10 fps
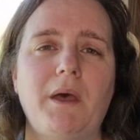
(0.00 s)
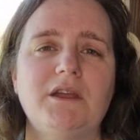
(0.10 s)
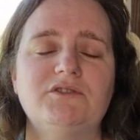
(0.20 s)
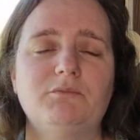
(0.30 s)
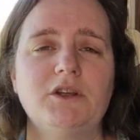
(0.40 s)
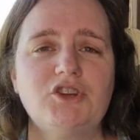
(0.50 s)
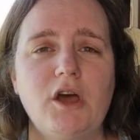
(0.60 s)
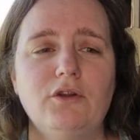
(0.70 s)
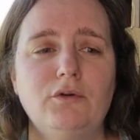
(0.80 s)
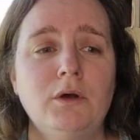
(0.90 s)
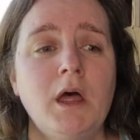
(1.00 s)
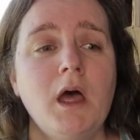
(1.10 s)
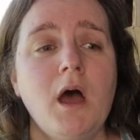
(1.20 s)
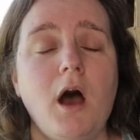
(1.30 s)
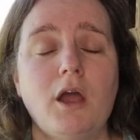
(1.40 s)
up page of my journal,
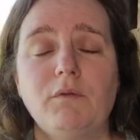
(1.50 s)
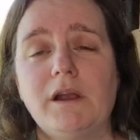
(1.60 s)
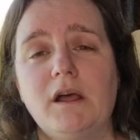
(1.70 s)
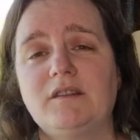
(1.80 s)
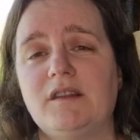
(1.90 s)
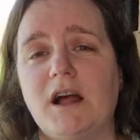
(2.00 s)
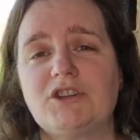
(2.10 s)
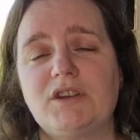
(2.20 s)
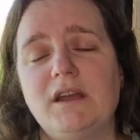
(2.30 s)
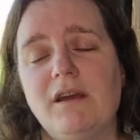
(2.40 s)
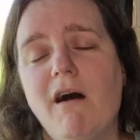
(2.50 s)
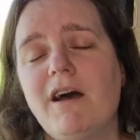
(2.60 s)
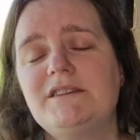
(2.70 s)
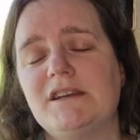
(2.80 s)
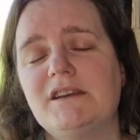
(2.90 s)
I realised that actually
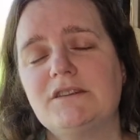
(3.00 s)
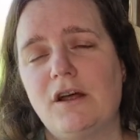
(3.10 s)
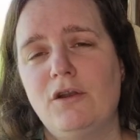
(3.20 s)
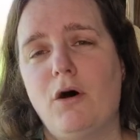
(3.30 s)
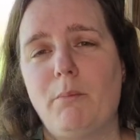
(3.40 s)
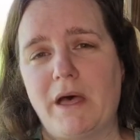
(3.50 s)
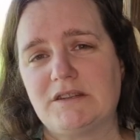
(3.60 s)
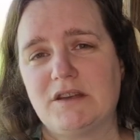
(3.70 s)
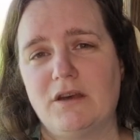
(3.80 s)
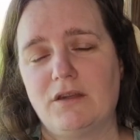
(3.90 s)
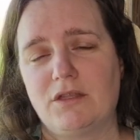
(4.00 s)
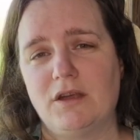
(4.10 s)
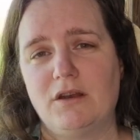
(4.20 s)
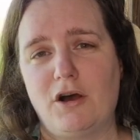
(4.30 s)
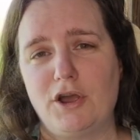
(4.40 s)
I did a lot better
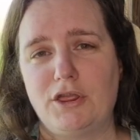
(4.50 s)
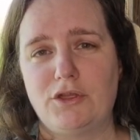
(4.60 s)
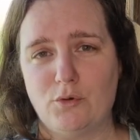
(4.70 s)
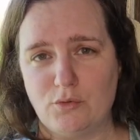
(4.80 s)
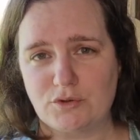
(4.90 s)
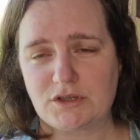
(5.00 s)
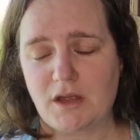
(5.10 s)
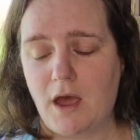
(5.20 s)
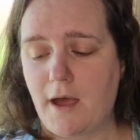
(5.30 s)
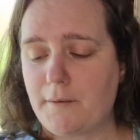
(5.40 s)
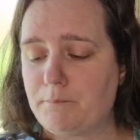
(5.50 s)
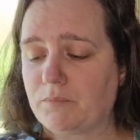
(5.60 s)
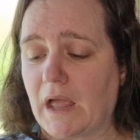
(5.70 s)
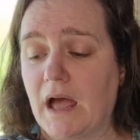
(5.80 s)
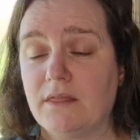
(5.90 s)
than I thought um,
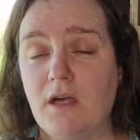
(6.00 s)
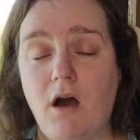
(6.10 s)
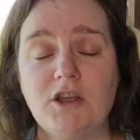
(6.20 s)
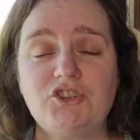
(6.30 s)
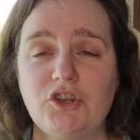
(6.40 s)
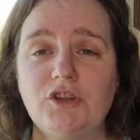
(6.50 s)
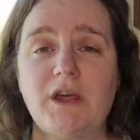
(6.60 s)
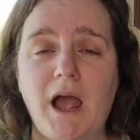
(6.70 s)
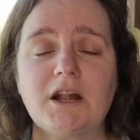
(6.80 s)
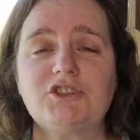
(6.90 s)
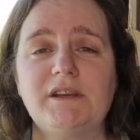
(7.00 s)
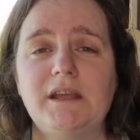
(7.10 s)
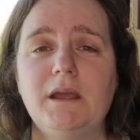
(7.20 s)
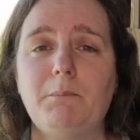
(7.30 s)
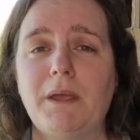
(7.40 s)
and that I should
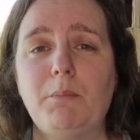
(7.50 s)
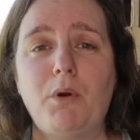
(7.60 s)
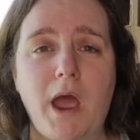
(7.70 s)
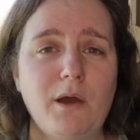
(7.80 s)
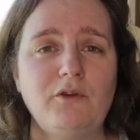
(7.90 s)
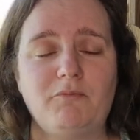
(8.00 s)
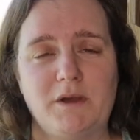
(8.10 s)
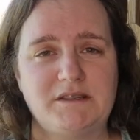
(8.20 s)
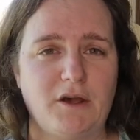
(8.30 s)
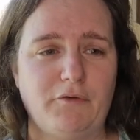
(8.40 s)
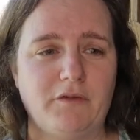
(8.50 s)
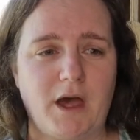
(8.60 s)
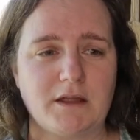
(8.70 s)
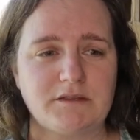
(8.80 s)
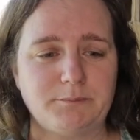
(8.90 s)
actually be proud of myself for
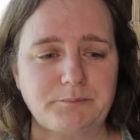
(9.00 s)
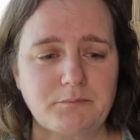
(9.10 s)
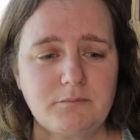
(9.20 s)
that.